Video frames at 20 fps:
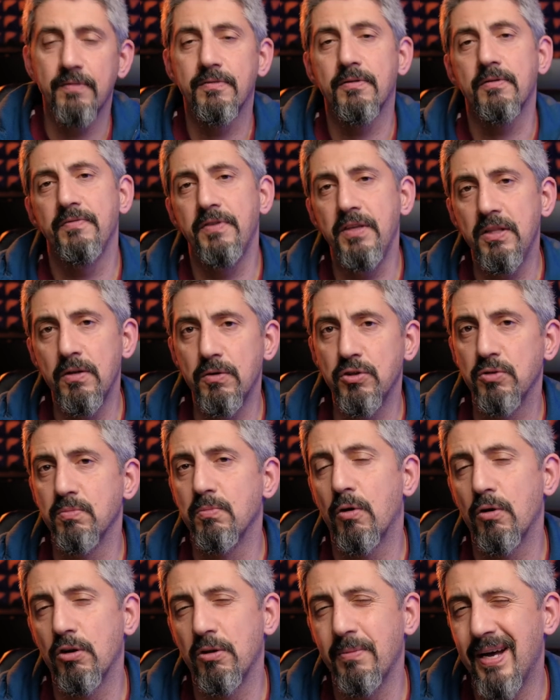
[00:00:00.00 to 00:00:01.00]
for video is
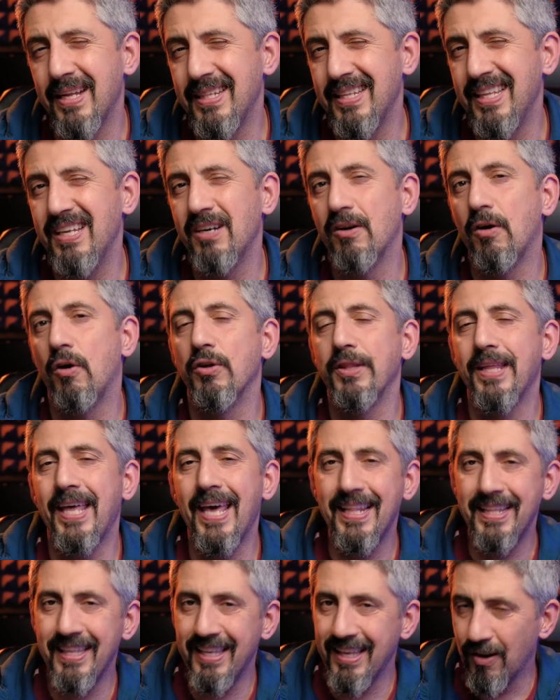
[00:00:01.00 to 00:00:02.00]
more demanding
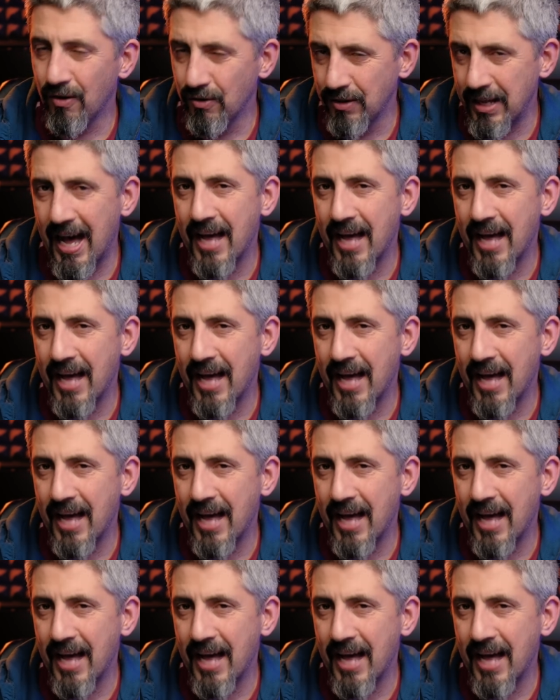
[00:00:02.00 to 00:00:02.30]
on